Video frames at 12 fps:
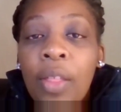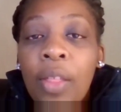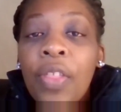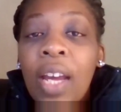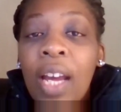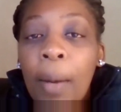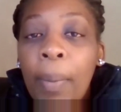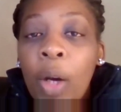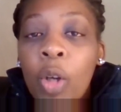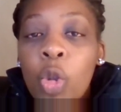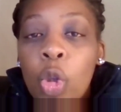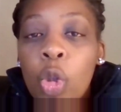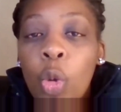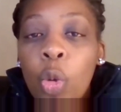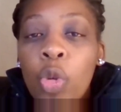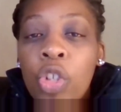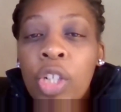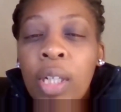Think about your
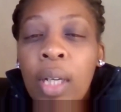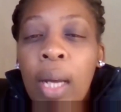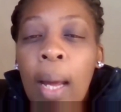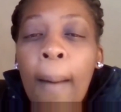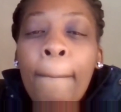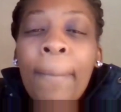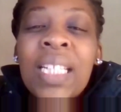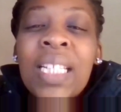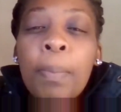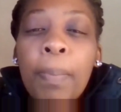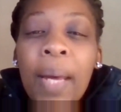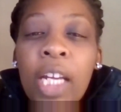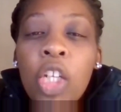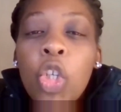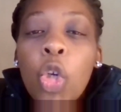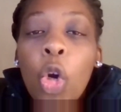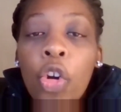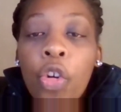solution, but spend
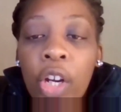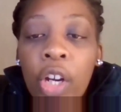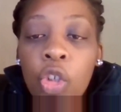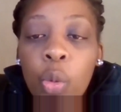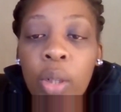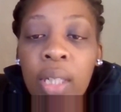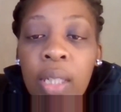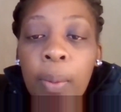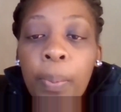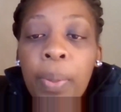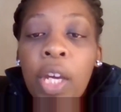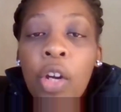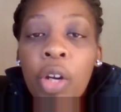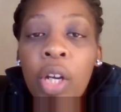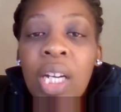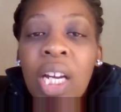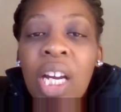your graduate period